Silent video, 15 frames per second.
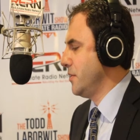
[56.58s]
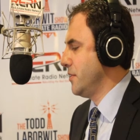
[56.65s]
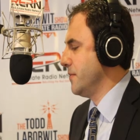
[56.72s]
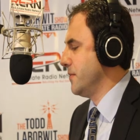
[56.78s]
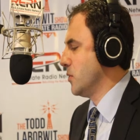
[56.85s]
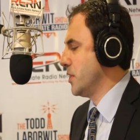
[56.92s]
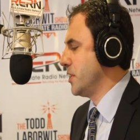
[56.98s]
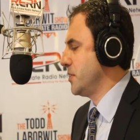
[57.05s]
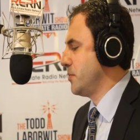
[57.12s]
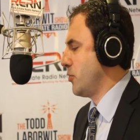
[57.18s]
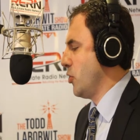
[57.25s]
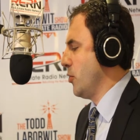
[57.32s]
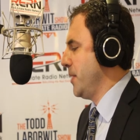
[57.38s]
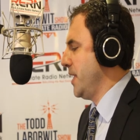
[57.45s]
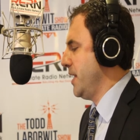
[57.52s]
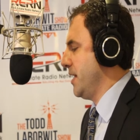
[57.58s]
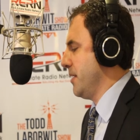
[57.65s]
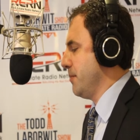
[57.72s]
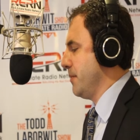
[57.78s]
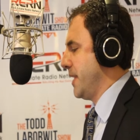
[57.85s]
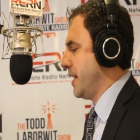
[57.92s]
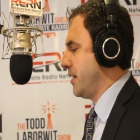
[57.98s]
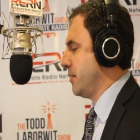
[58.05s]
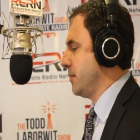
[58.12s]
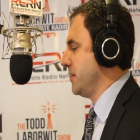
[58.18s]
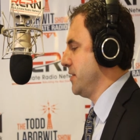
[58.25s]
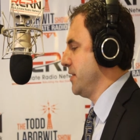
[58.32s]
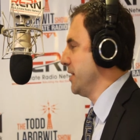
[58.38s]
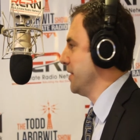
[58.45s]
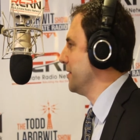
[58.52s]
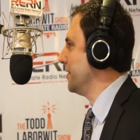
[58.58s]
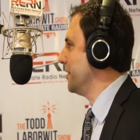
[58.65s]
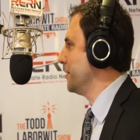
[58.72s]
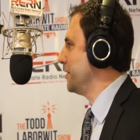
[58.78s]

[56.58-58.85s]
divorce, probate, and bankruptcy. Hello,